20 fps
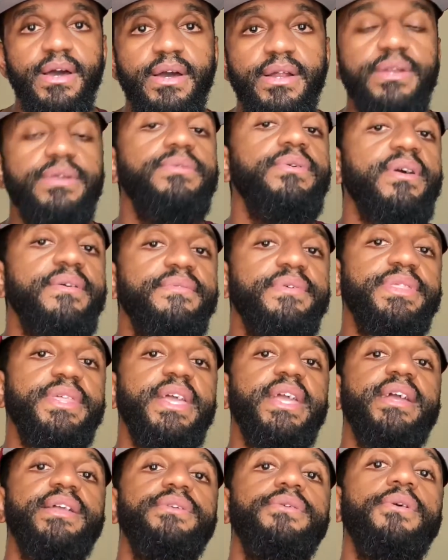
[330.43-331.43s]
Do
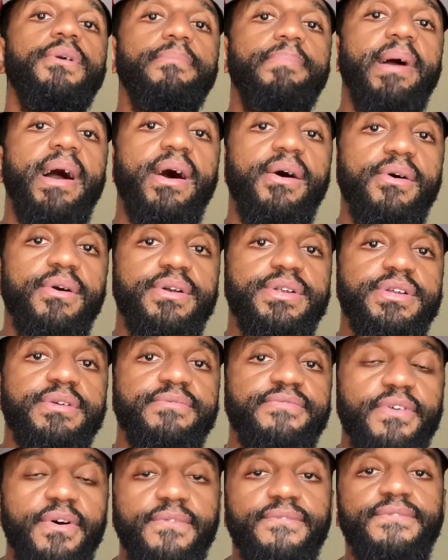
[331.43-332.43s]
everything in your power to
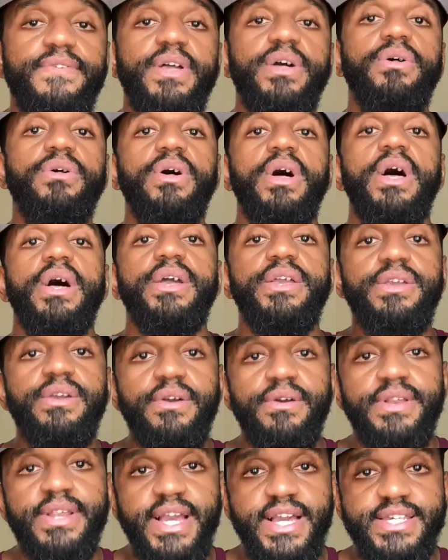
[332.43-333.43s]
fulfill
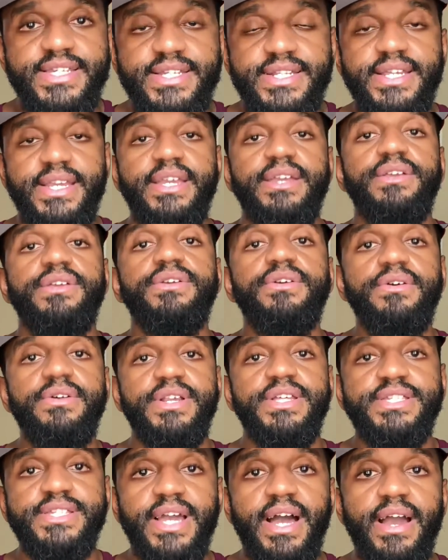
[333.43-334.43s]
your destiny and your
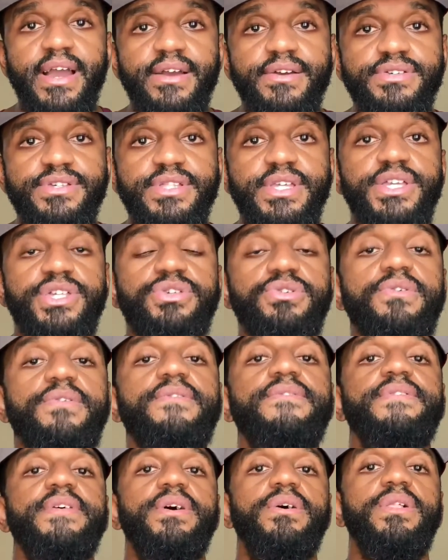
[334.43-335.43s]
desire so that you
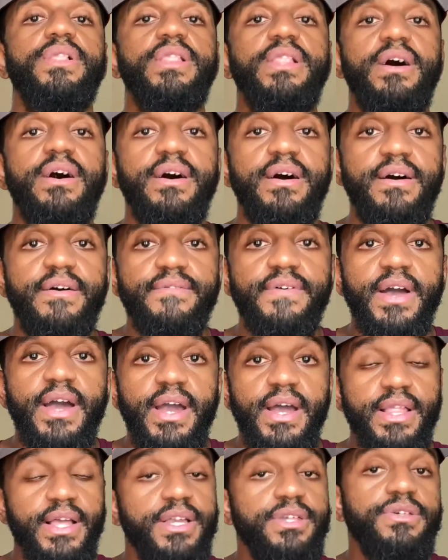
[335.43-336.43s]
feel love,
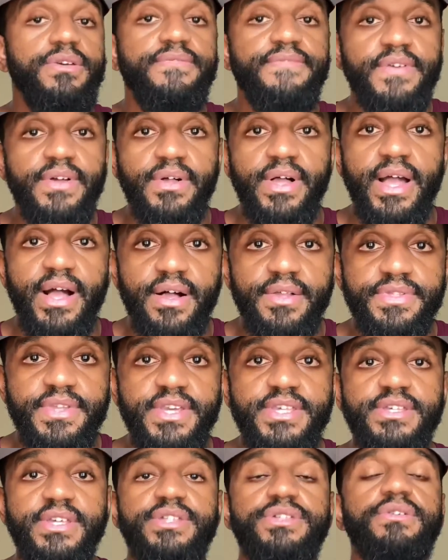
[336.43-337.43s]
that you feel
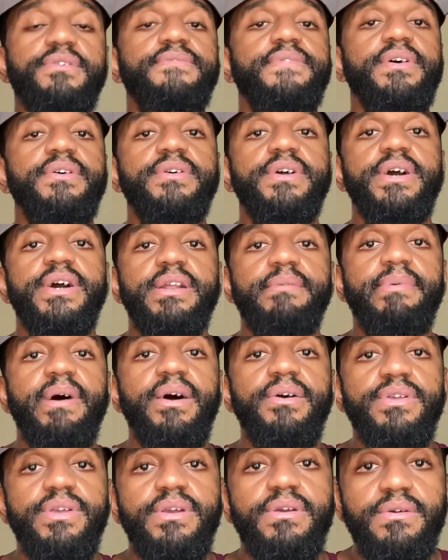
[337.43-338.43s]
healthy, so that you feel good
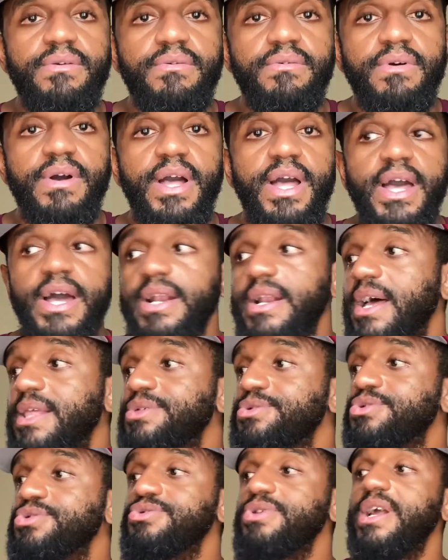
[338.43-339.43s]
about you. Not
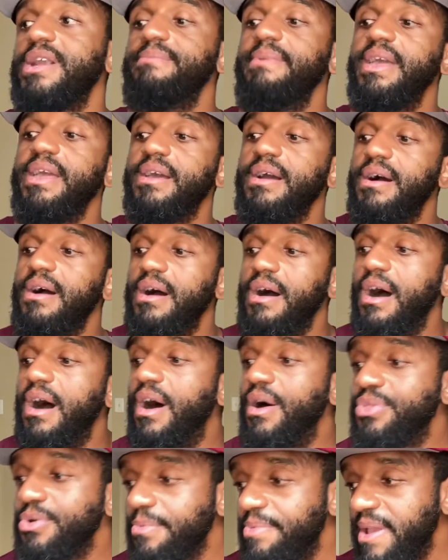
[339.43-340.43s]
that you're trying to make
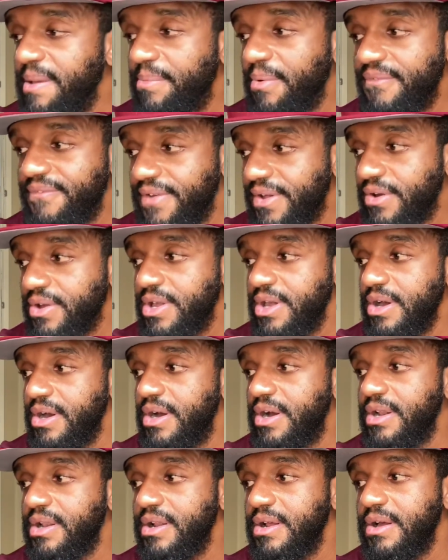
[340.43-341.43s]
other people feel
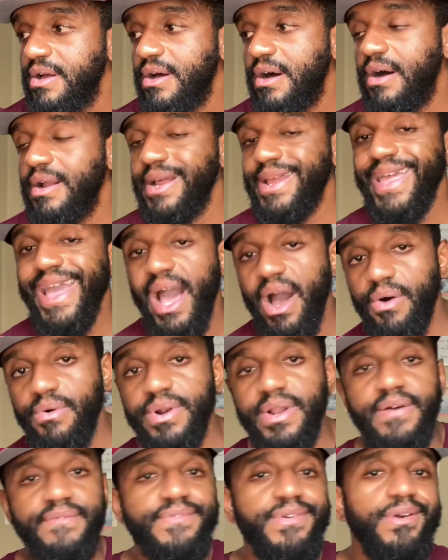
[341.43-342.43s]
good on
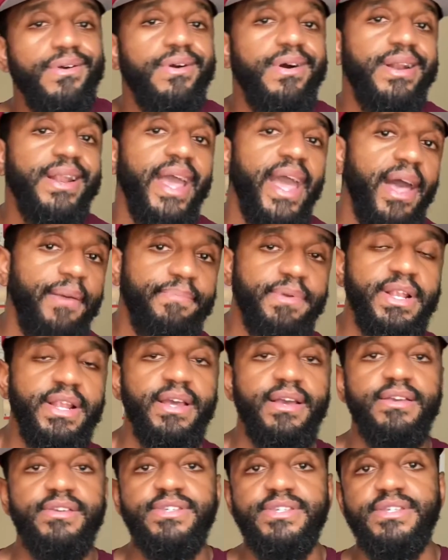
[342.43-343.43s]
account of your
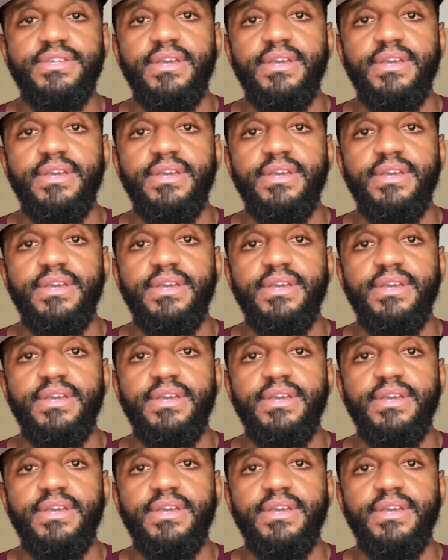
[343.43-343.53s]
unhappiness.